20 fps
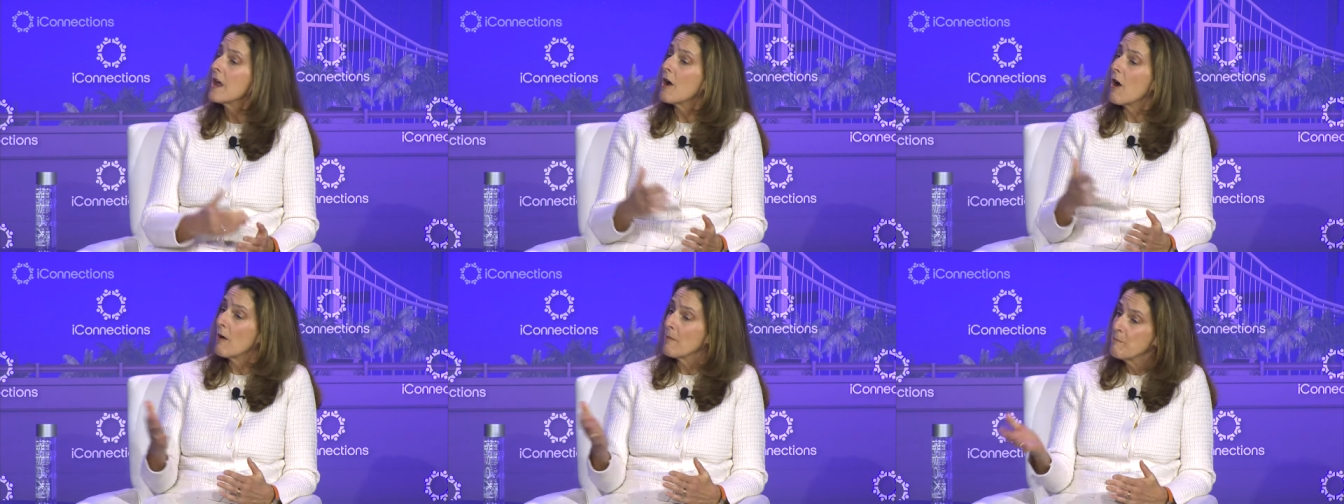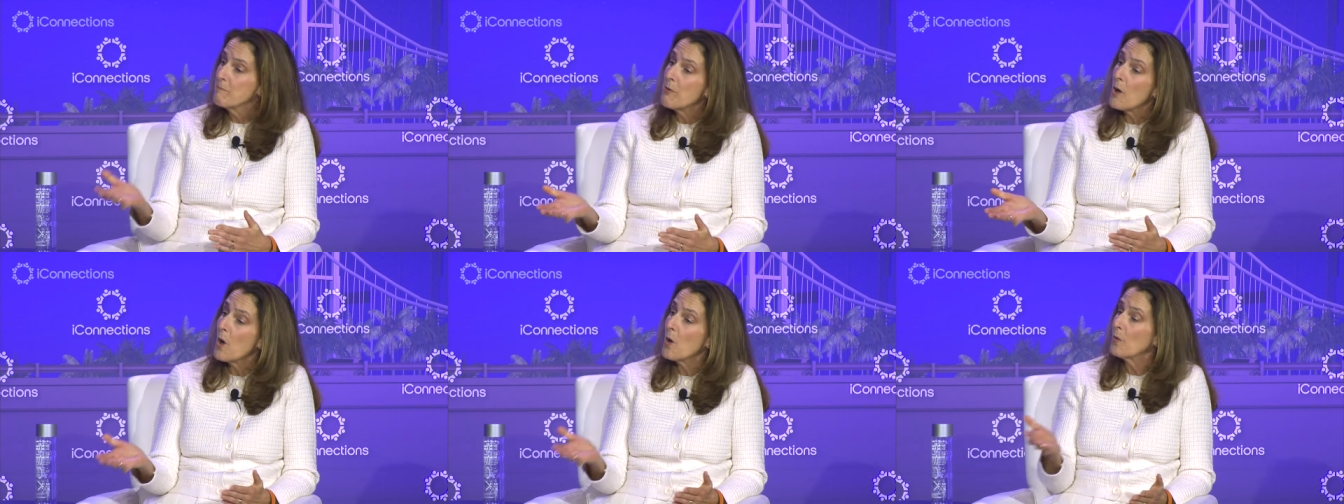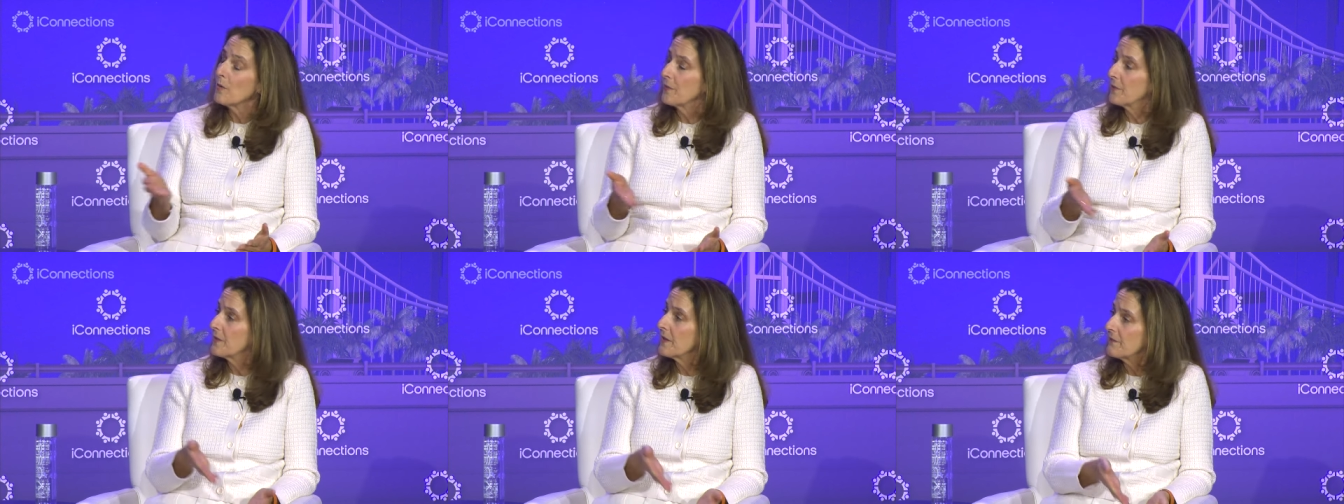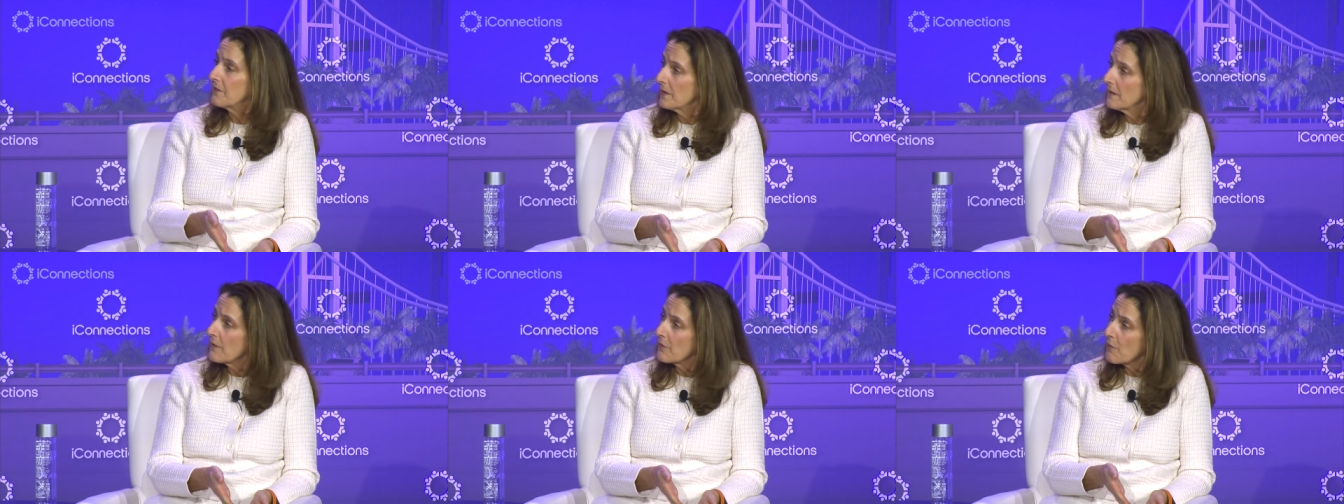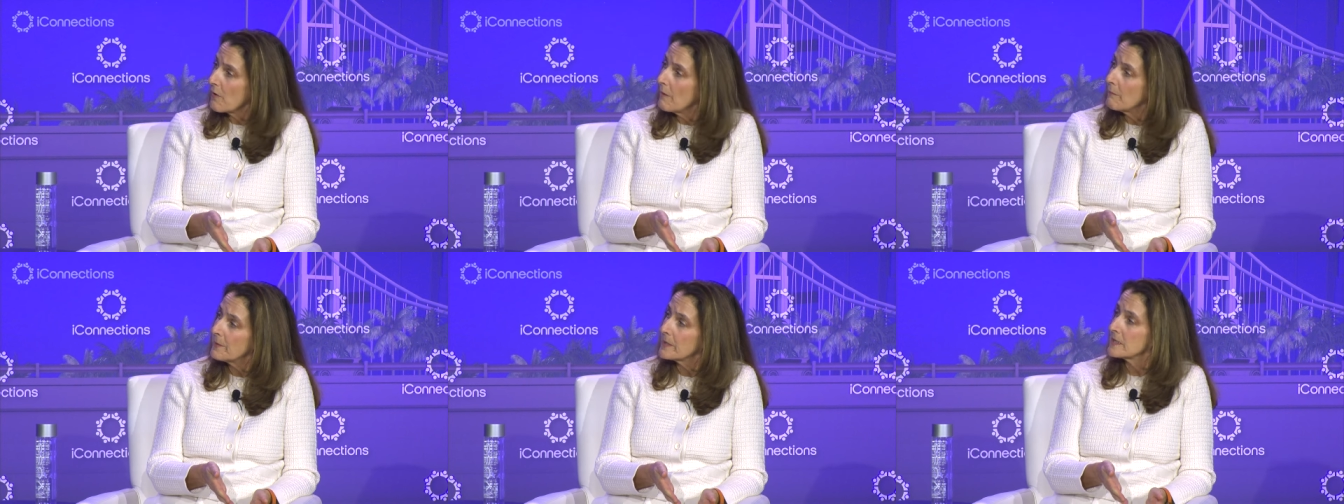on both the
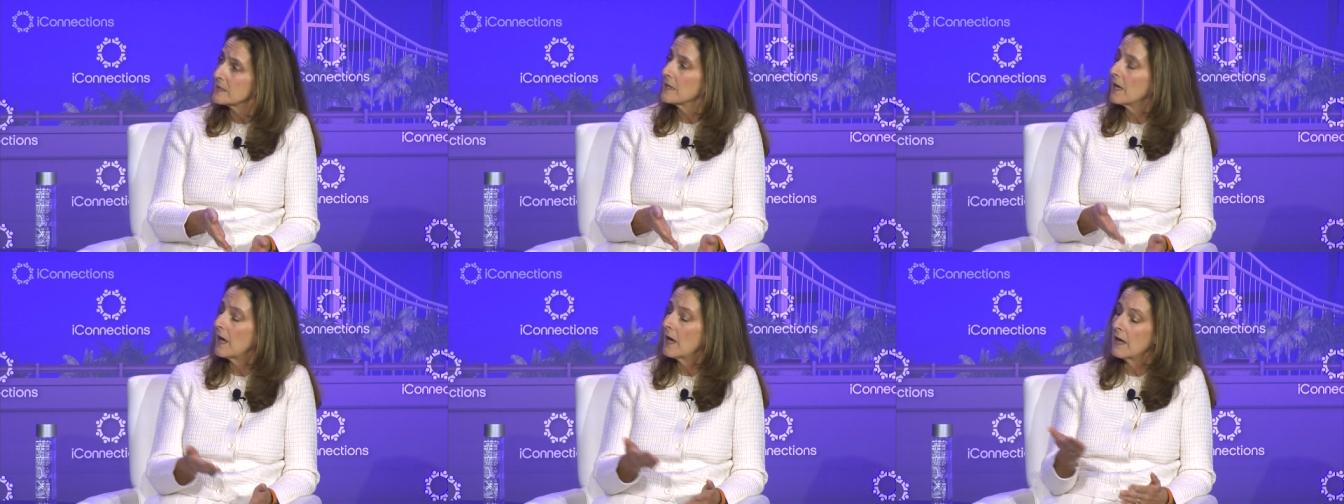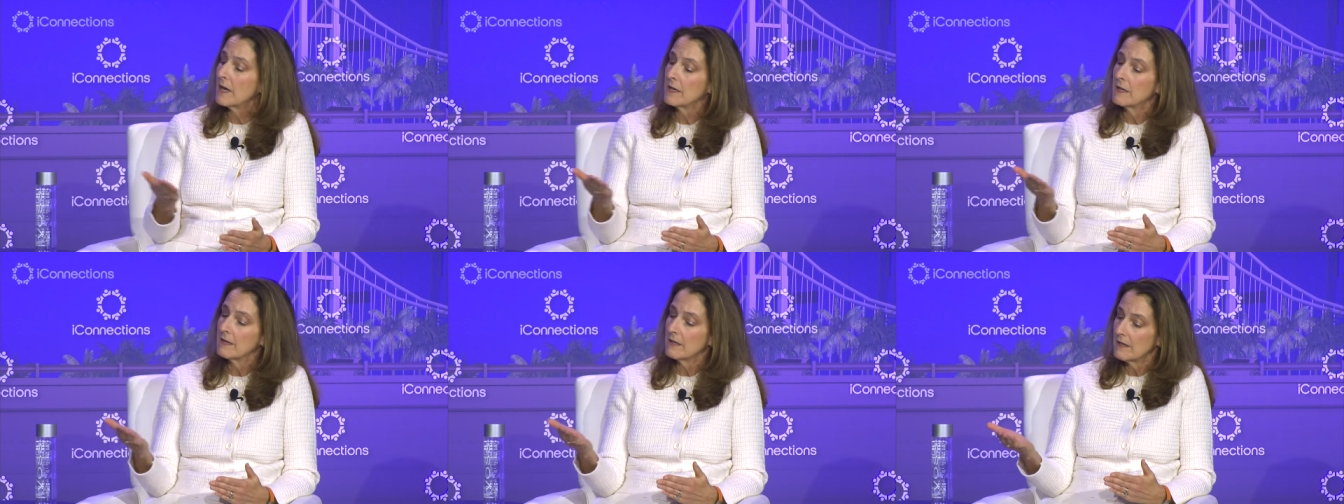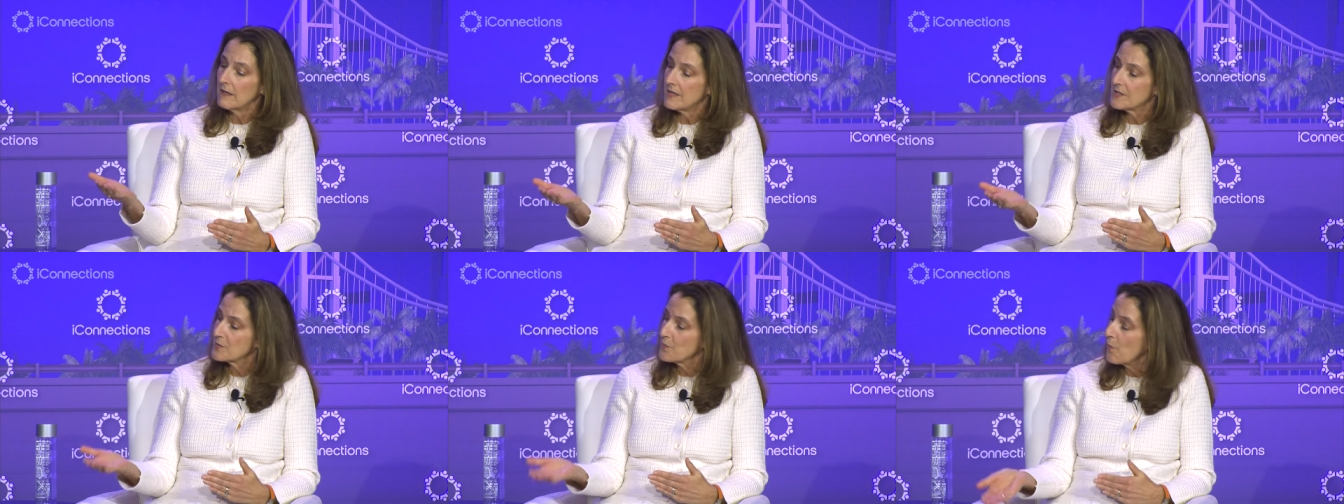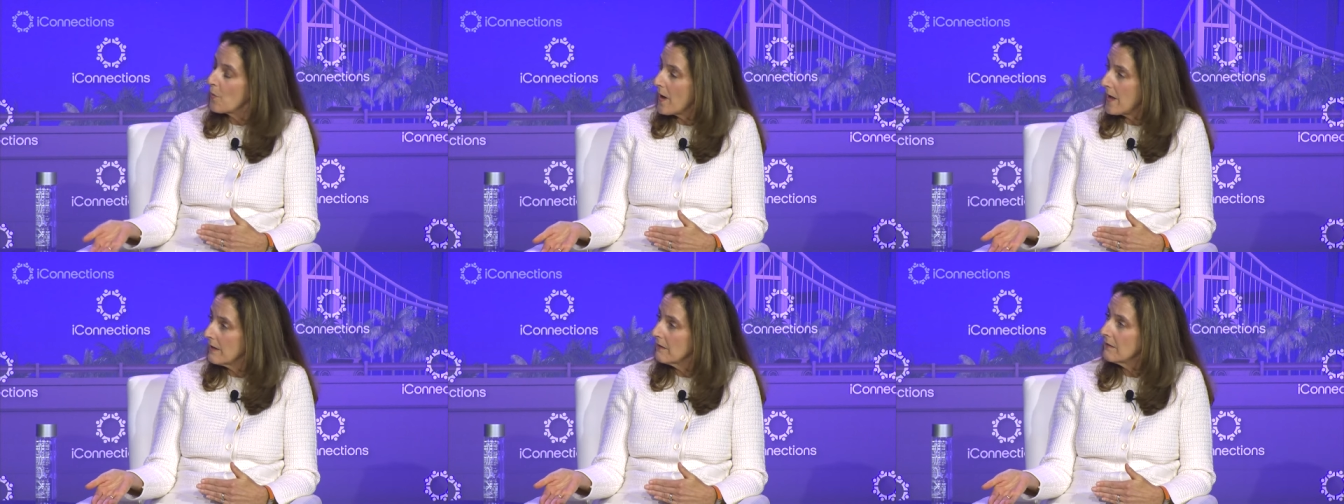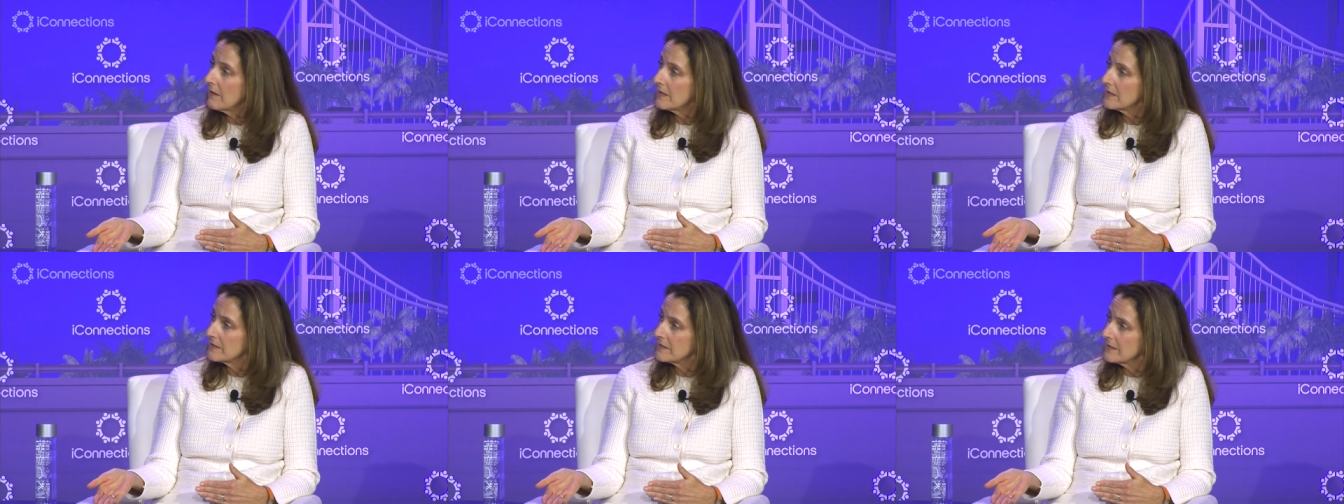philanthropic side as
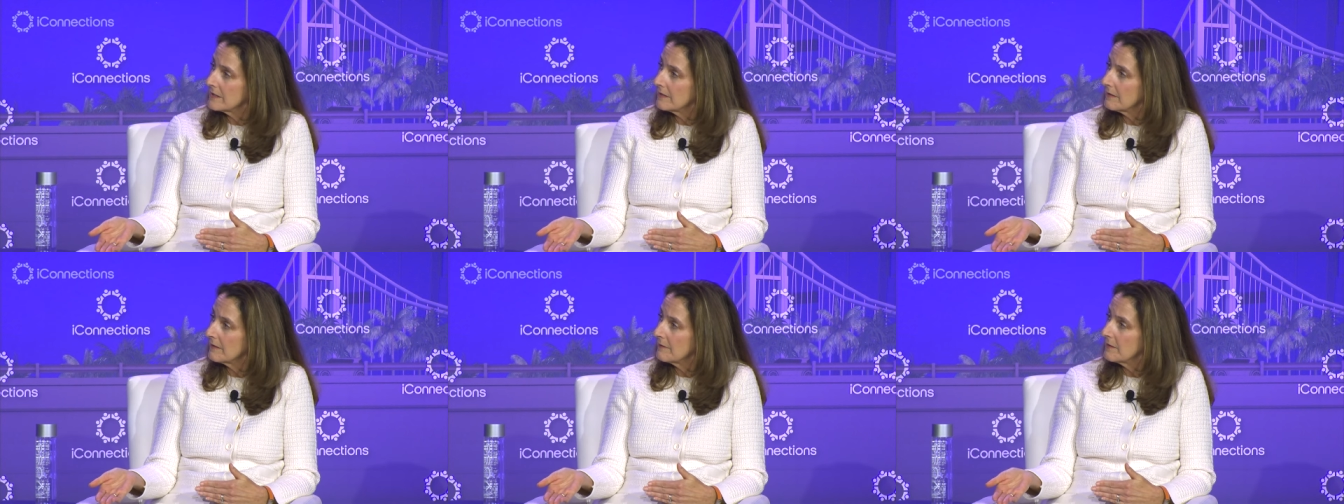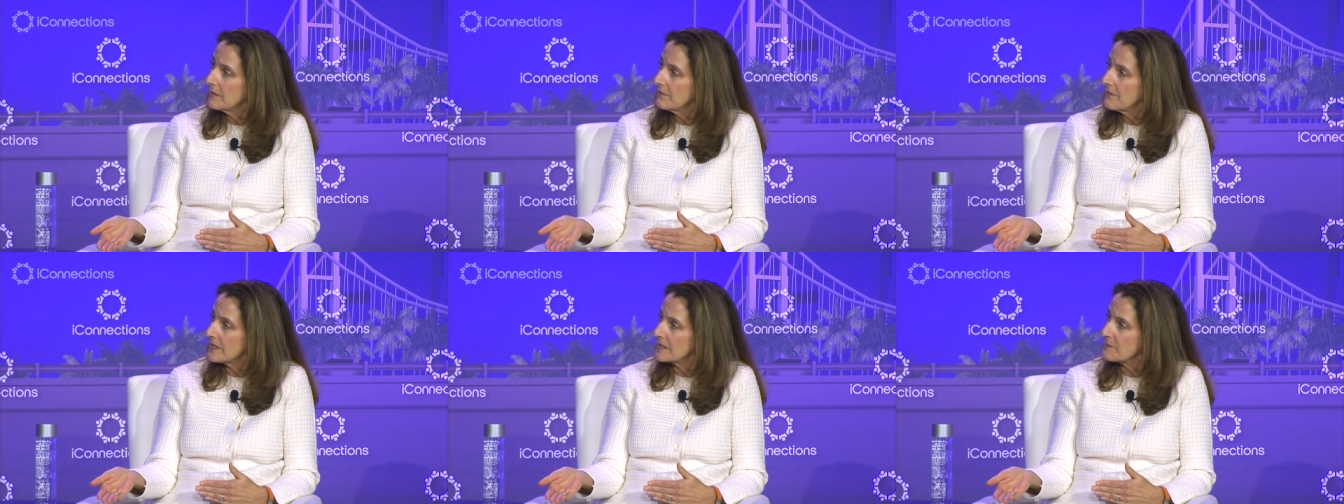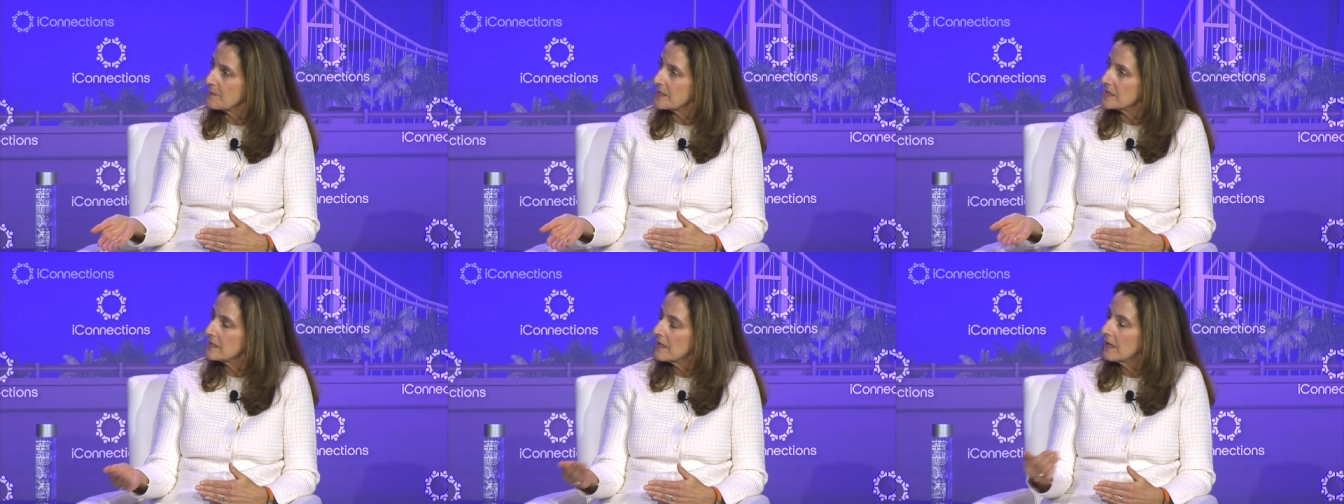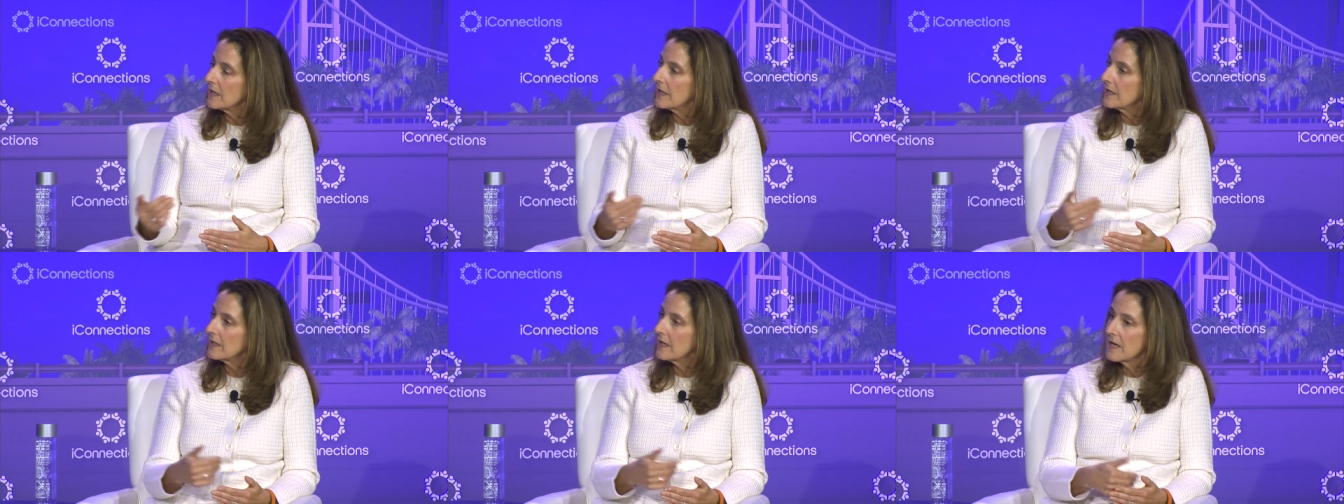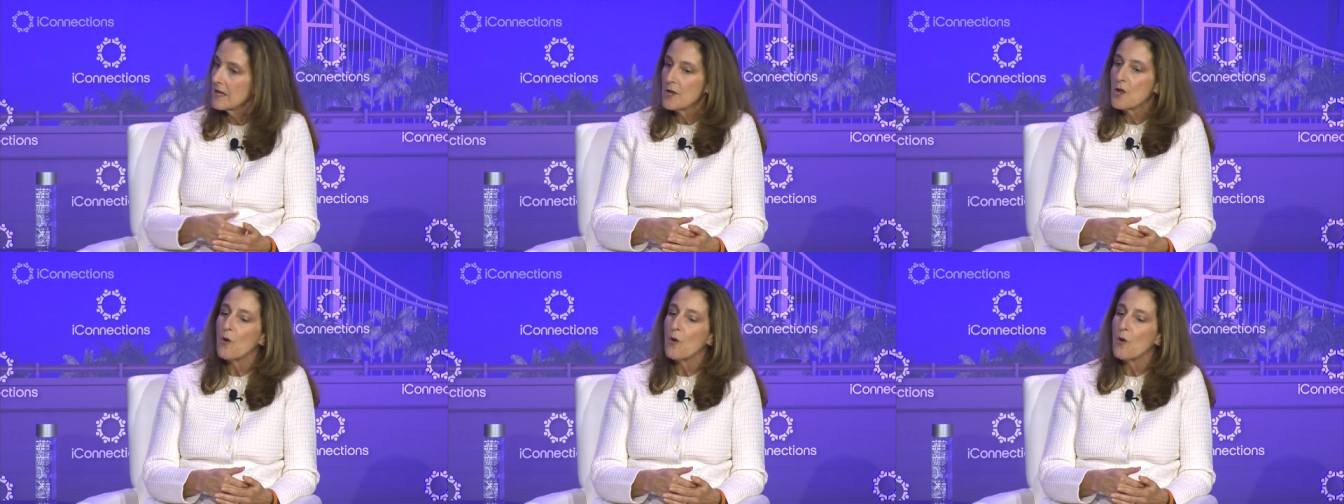well as the investment side.